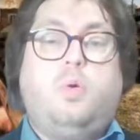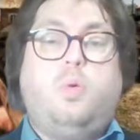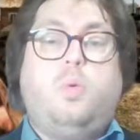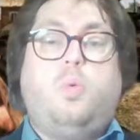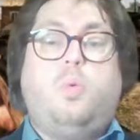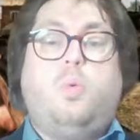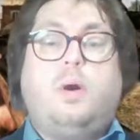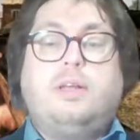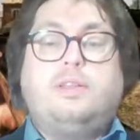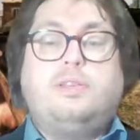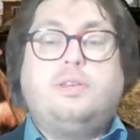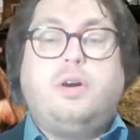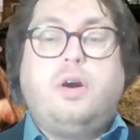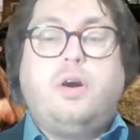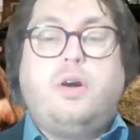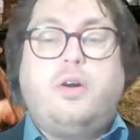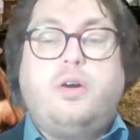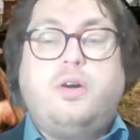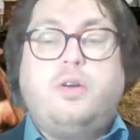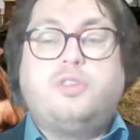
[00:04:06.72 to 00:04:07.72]
What
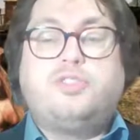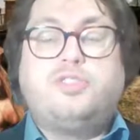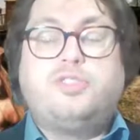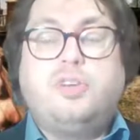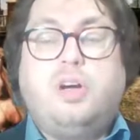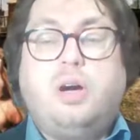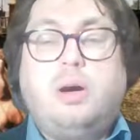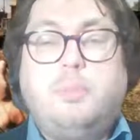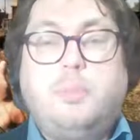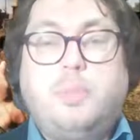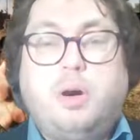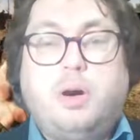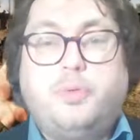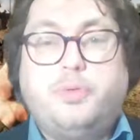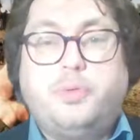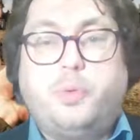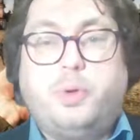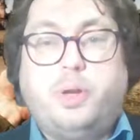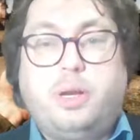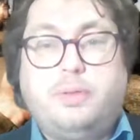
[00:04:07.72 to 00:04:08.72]
are some of
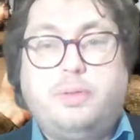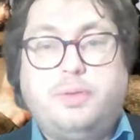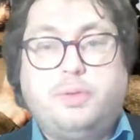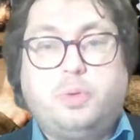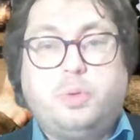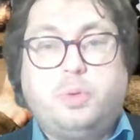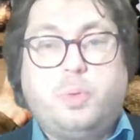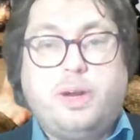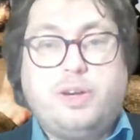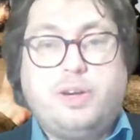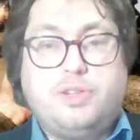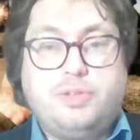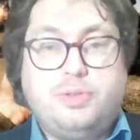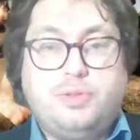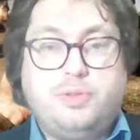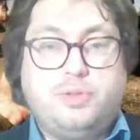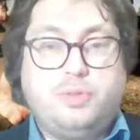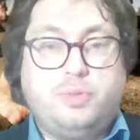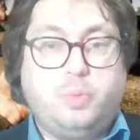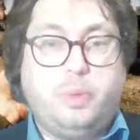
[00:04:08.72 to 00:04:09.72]
the relevant
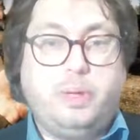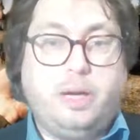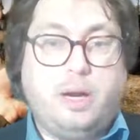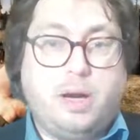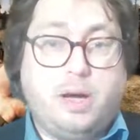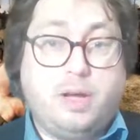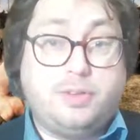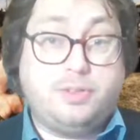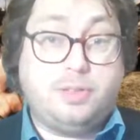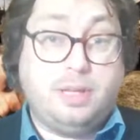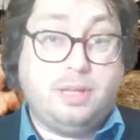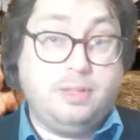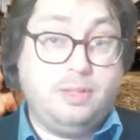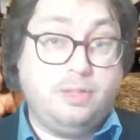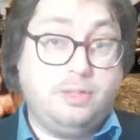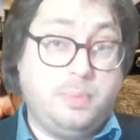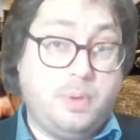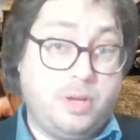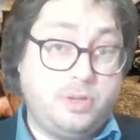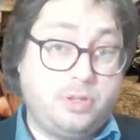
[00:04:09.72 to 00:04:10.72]
questions we ask in
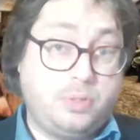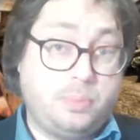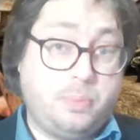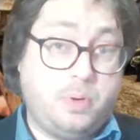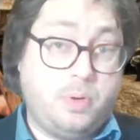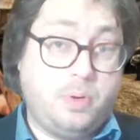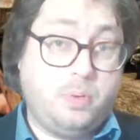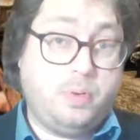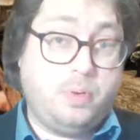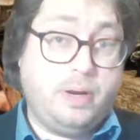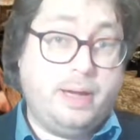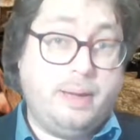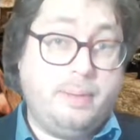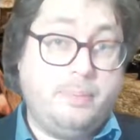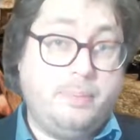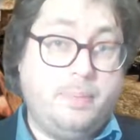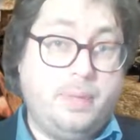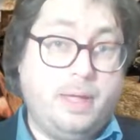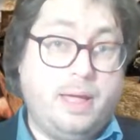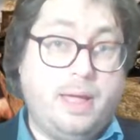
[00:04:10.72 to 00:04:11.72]
this master
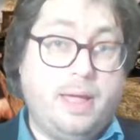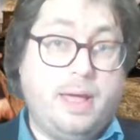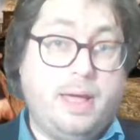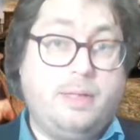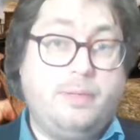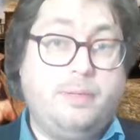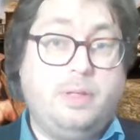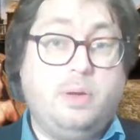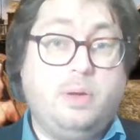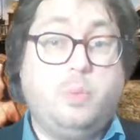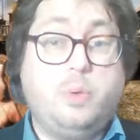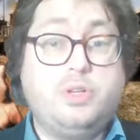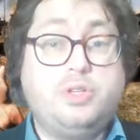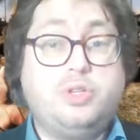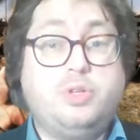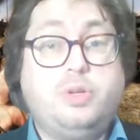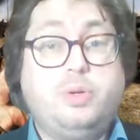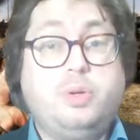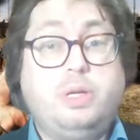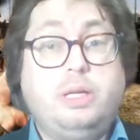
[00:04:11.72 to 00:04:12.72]
program and in
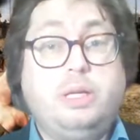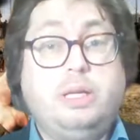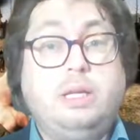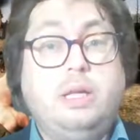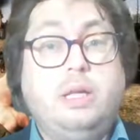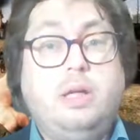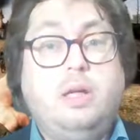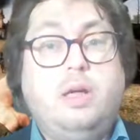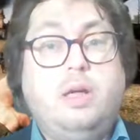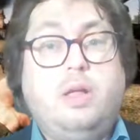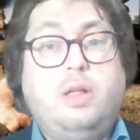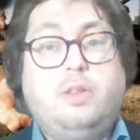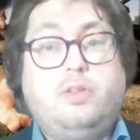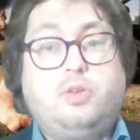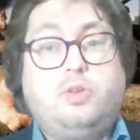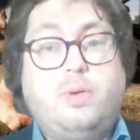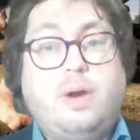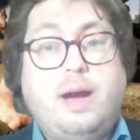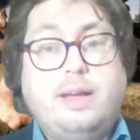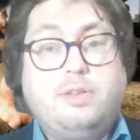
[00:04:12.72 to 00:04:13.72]
which we
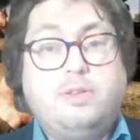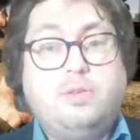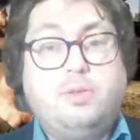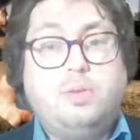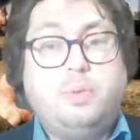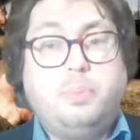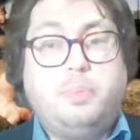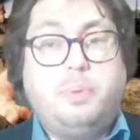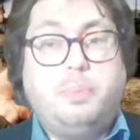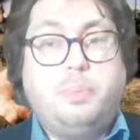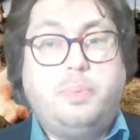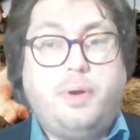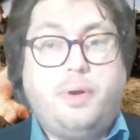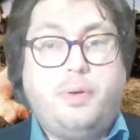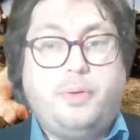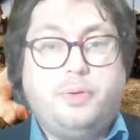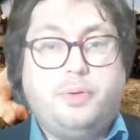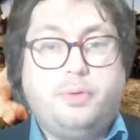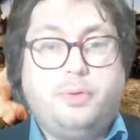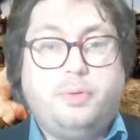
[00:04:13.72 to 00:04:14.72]
try to
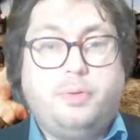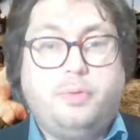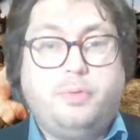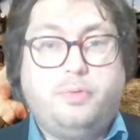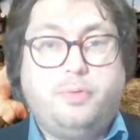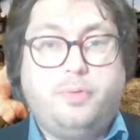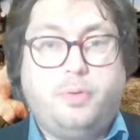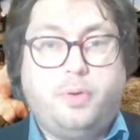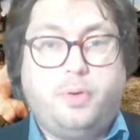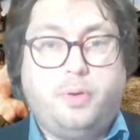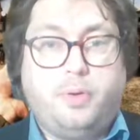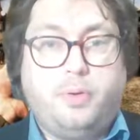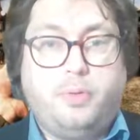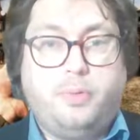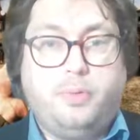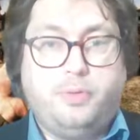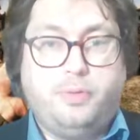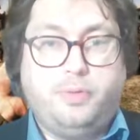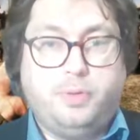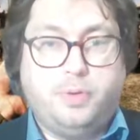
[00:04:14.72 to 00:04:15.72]
prepare you for
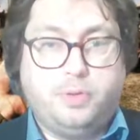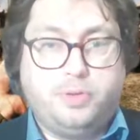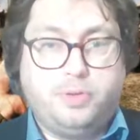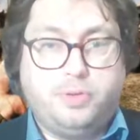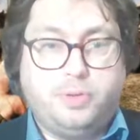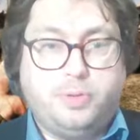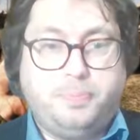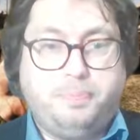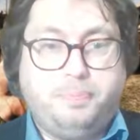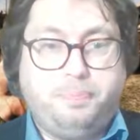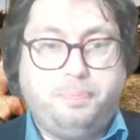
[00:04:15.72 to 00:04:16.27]
the future?